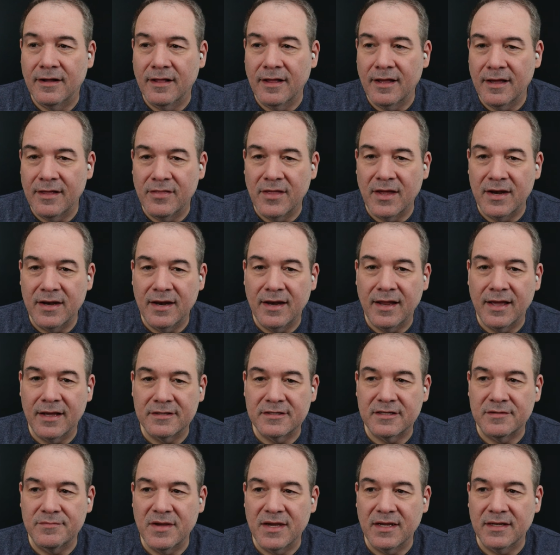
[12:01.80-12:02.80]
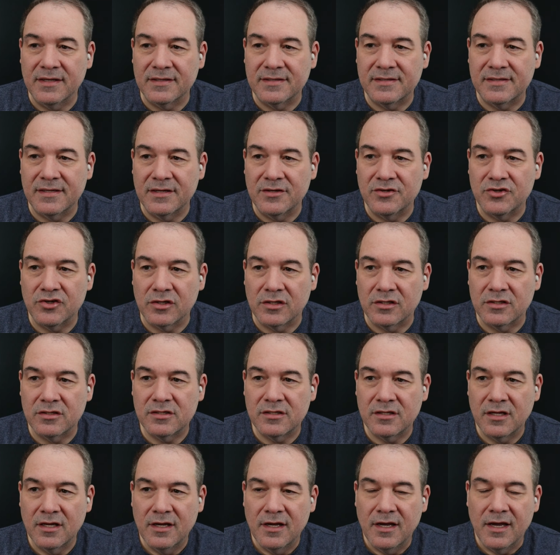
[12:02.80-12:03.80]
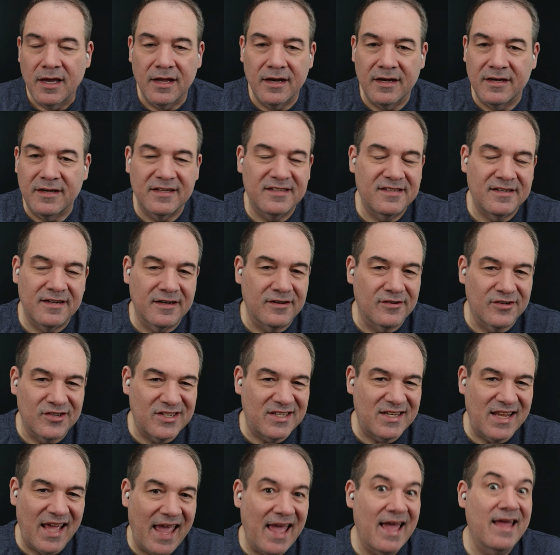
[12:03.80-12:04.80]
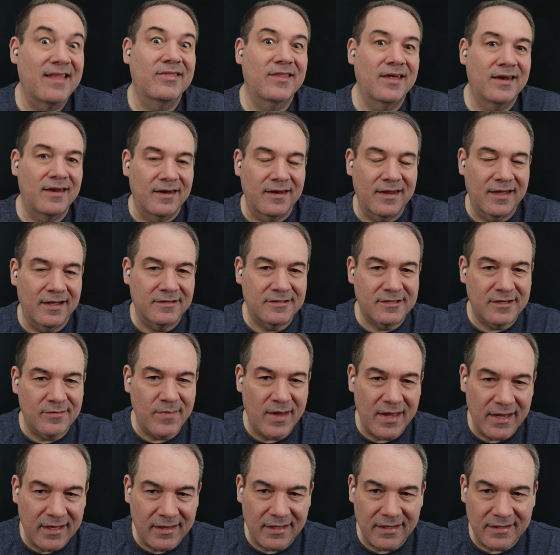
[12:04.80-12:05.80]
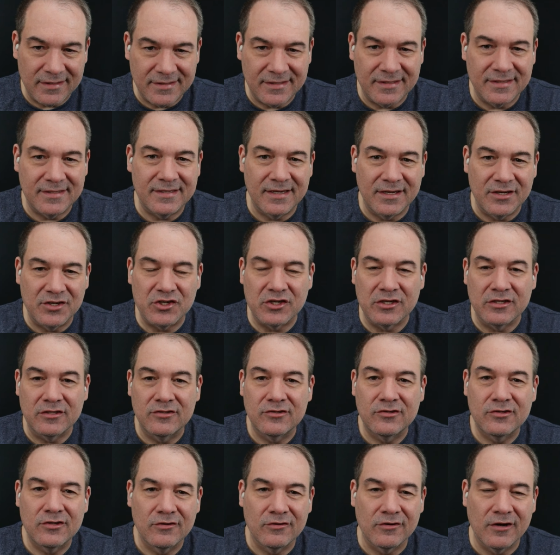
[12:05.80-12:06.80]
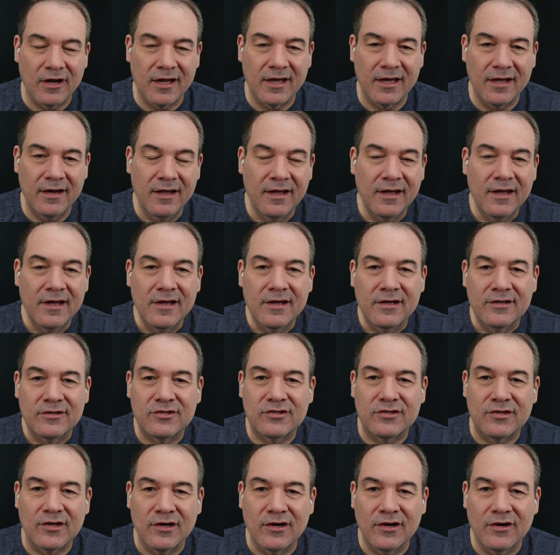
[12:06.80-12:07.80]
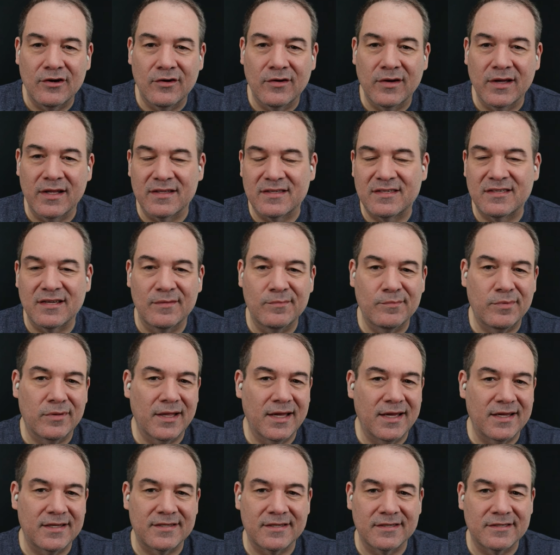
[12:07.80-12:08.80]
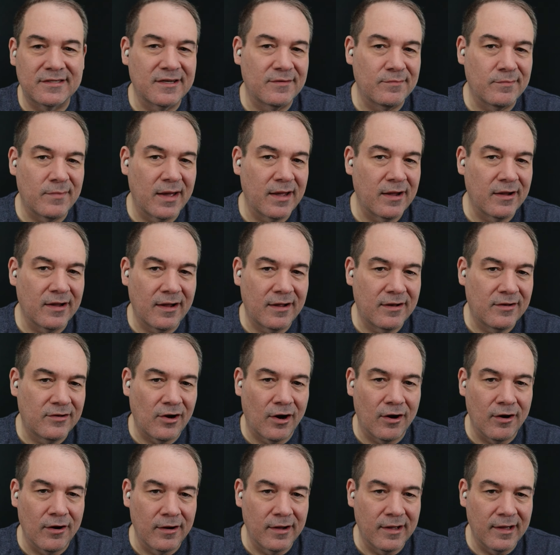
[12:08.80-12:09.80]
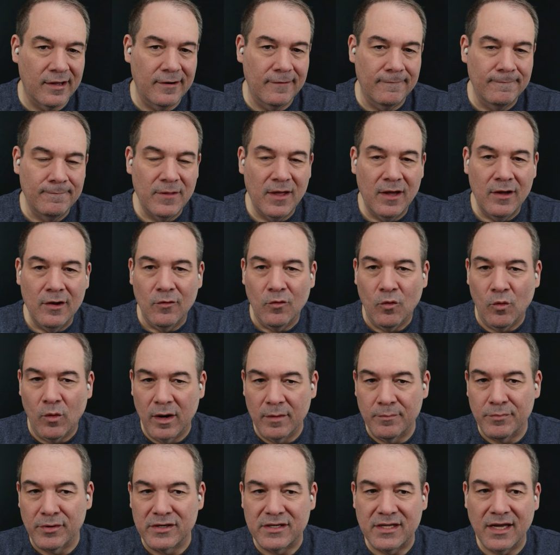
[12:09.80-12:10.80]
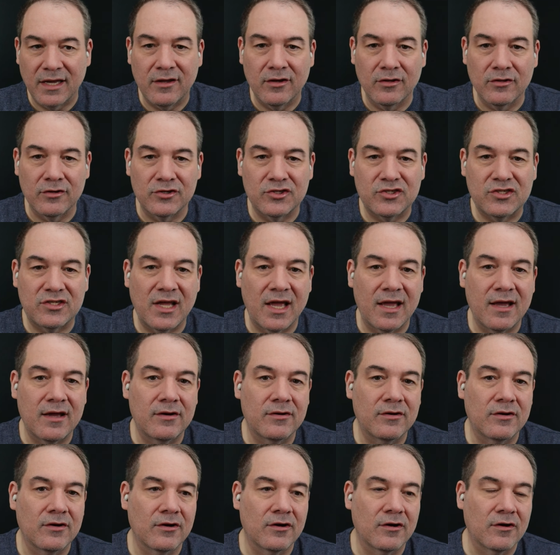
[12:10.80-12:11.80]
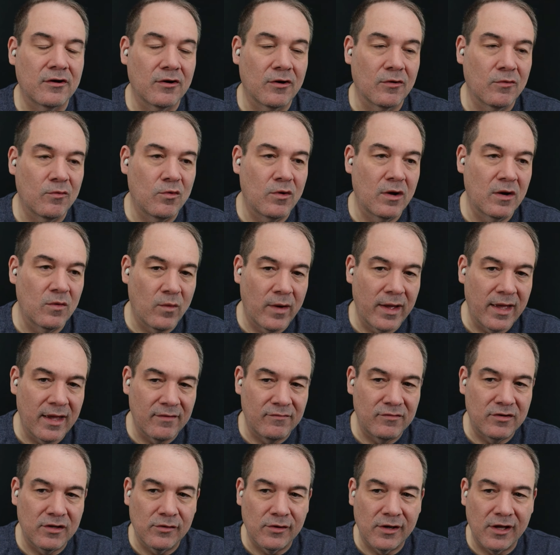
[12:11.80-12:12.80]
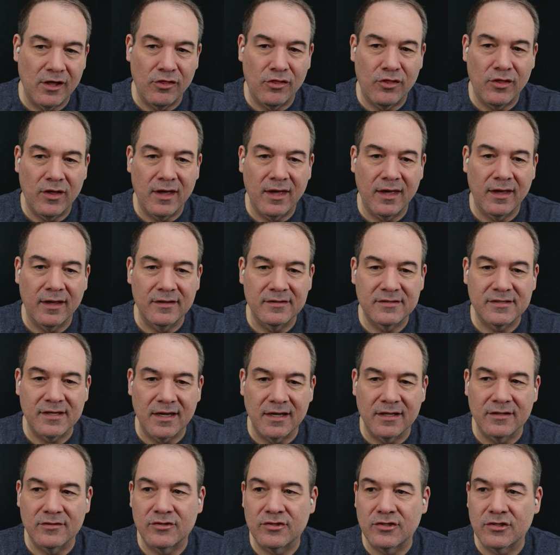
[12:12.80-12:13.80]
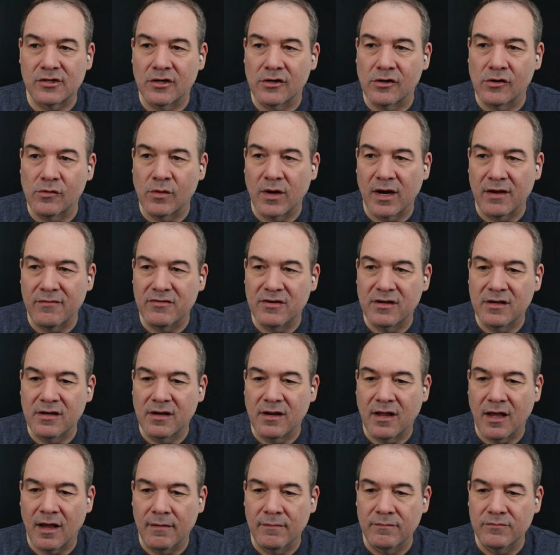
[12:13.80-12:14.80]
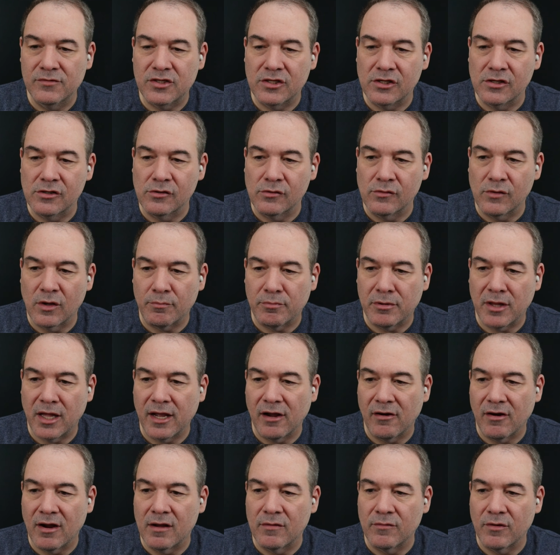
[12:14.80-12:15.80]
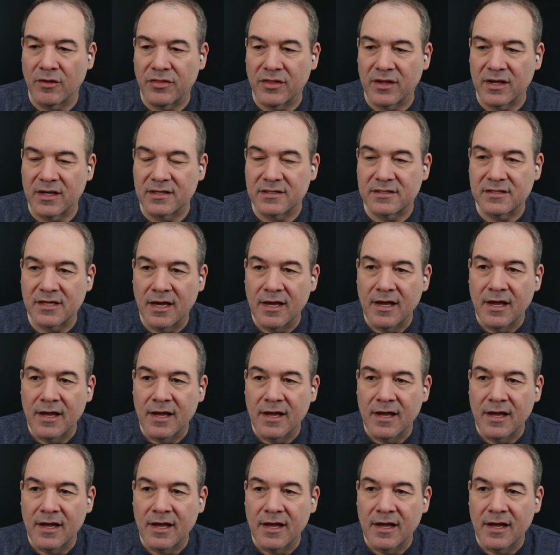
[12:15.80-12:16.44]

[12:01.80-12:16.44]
then it has to make decisions, and it doesn't understand that it needs to make these decisions, right? So in some places it might target one particular standard or one way of doing things. And so what I've come to with playing around with this